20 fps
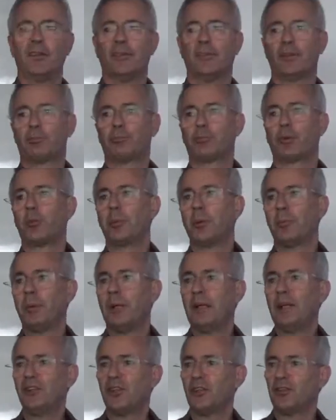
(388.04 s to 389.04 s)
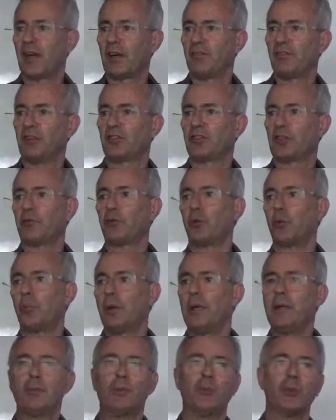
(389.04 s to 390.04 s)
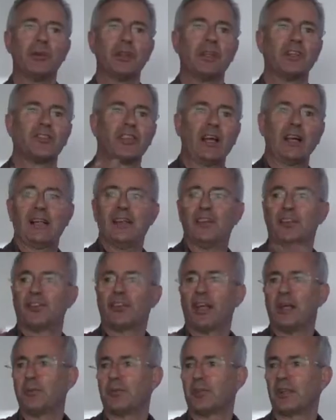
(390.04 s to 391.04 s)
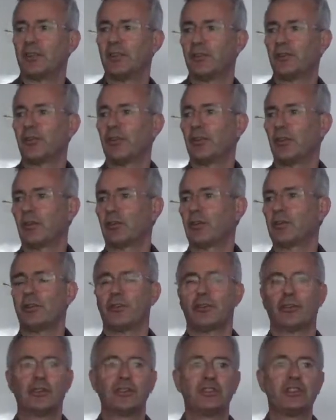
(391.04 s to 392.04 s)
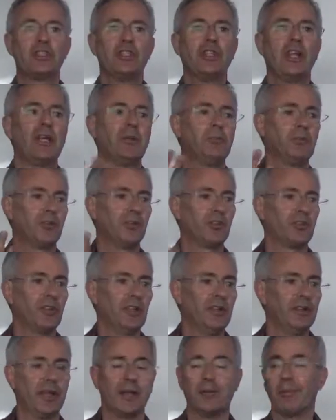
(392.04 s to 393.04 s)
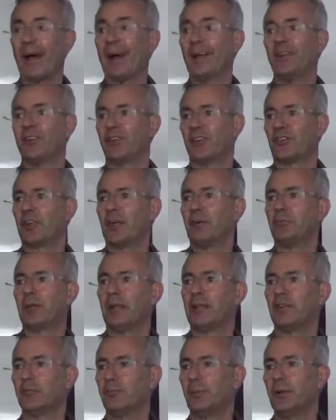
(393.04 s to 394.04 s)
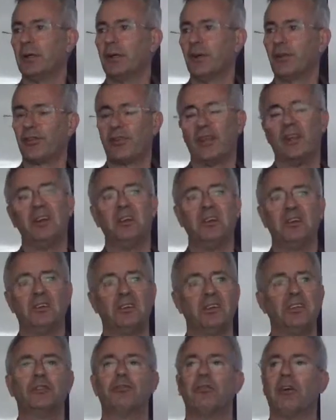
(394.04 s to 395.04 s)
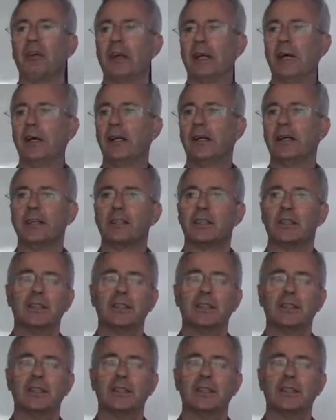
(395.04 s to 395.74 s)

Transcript: the probability of having several people with exactly the same set of Christian names and surname and the same date of birth is very high.